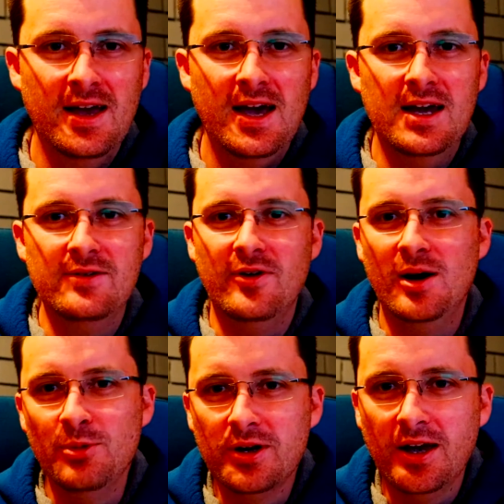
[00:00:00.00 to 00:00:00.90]
And if
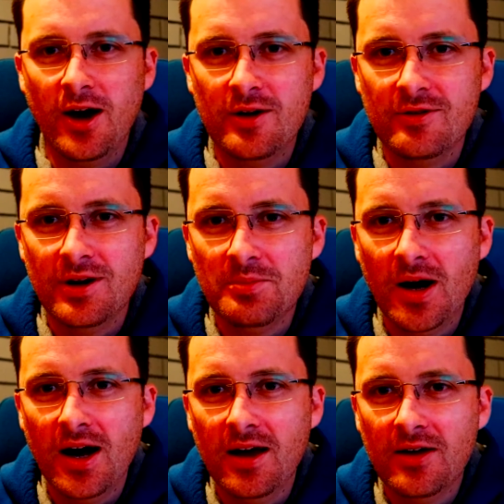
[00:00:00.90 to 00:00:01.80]
I'm looking over at
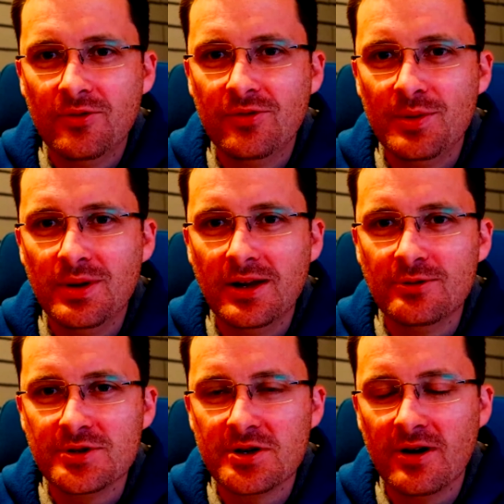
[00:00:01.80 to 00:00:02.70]
my flippy little
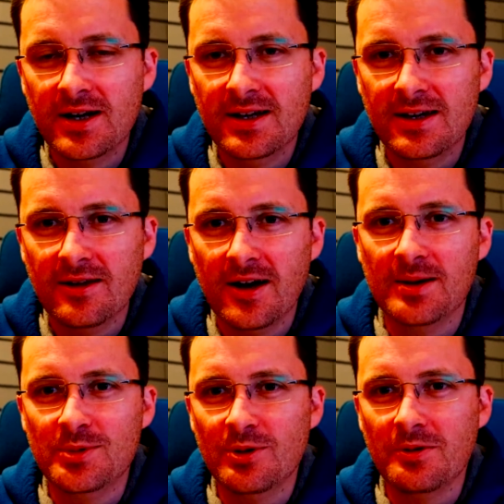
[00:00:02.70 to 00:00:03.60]
screen here like
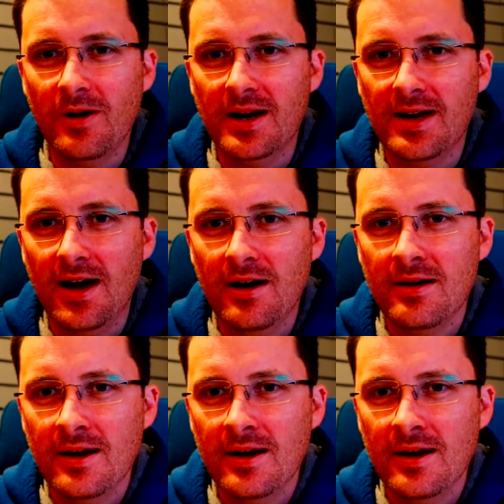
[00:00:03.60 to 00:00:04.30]
I'm doing right now,